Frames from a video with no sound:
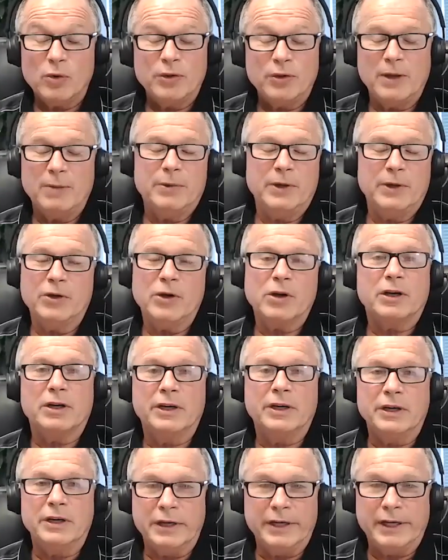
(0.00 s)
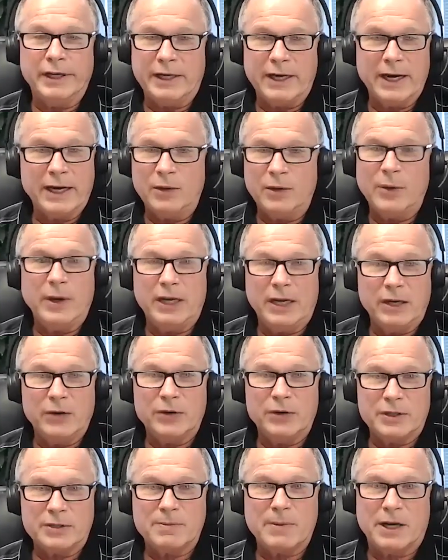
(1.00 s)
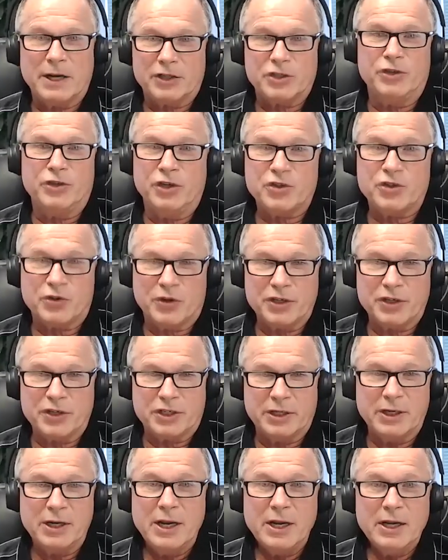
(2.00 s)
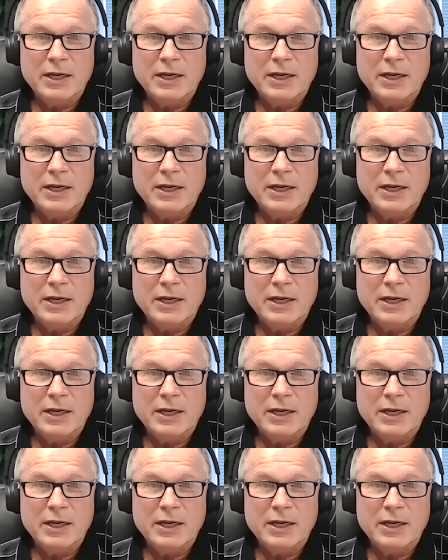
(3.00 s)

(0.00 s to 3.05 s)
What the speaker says: then we're not going to need anywhere near as much nutrition